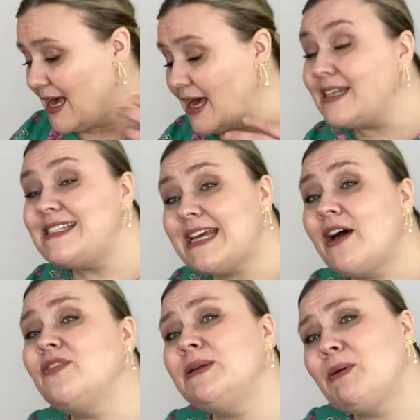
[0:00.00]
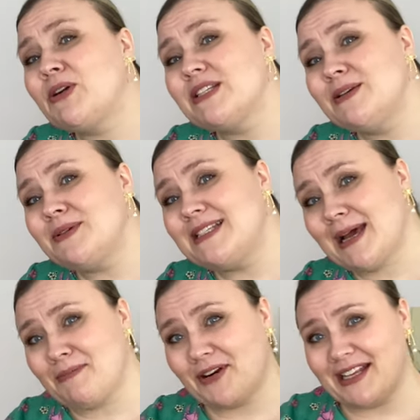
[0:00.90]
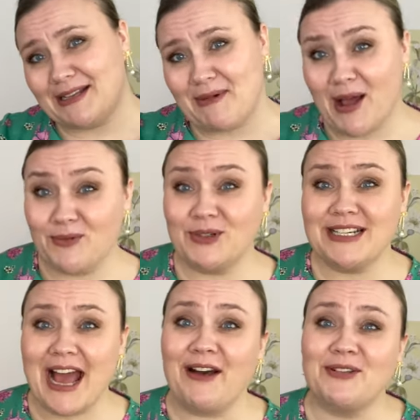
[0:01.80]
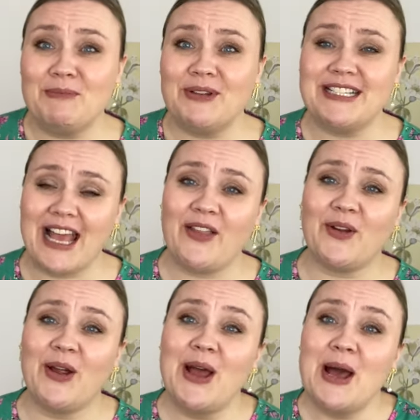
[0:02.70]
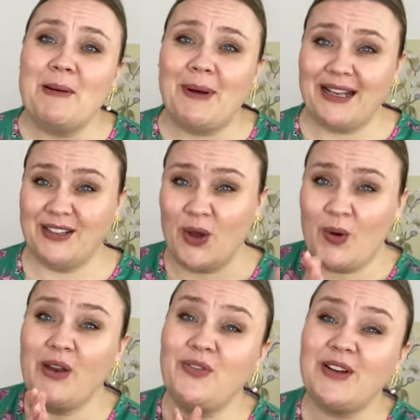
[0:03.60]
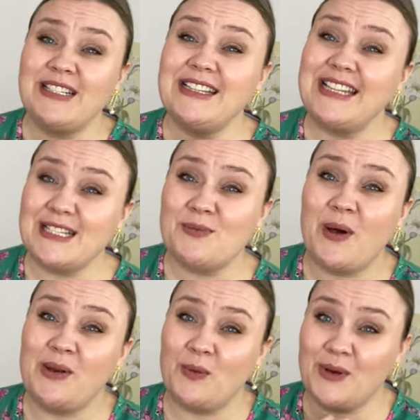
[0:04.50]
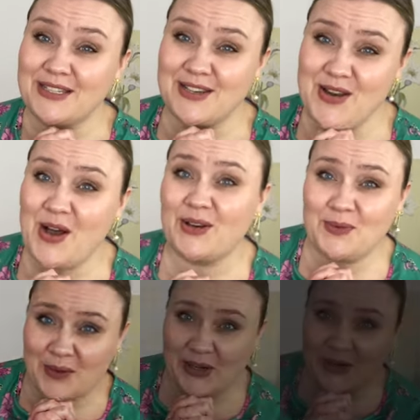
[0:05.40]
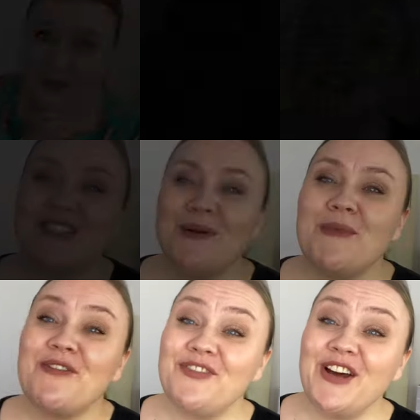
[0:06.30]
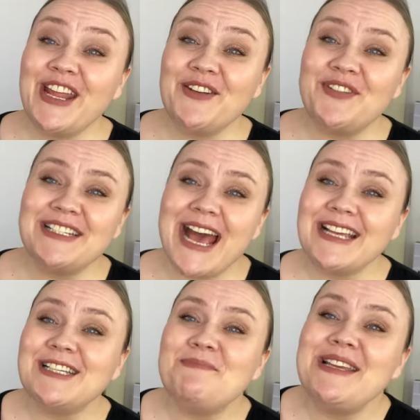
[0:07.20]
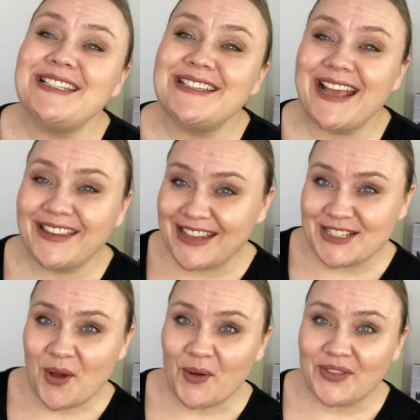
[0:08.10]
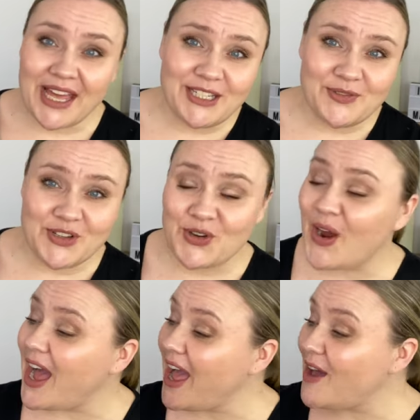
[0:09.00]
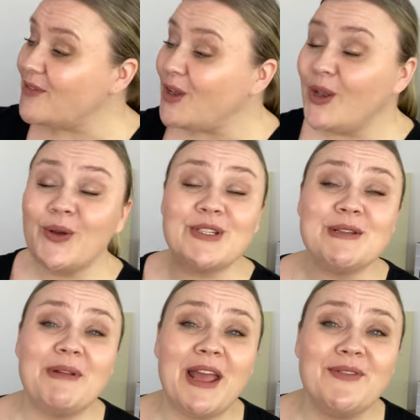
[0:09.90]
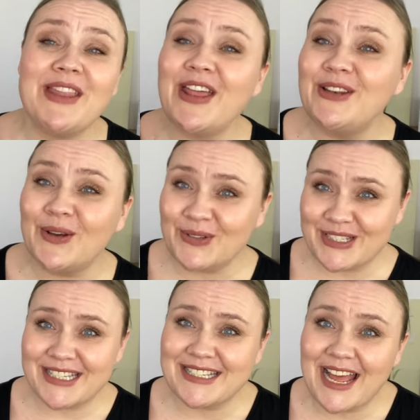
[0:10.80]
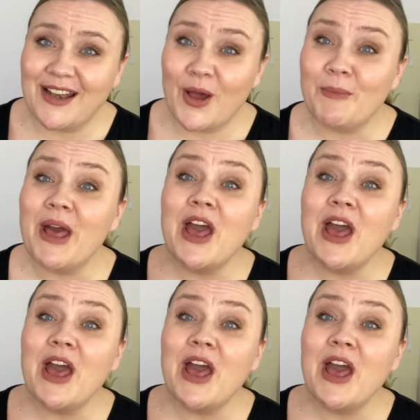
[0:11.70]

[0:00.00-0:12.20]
I definitely personally would separate them. I wouldn't have them put together. But no, unfortunately, this one was not a winner. Some fun and fantastic pieces in this haul, that is for sure. I have loads to play with and loads to style up.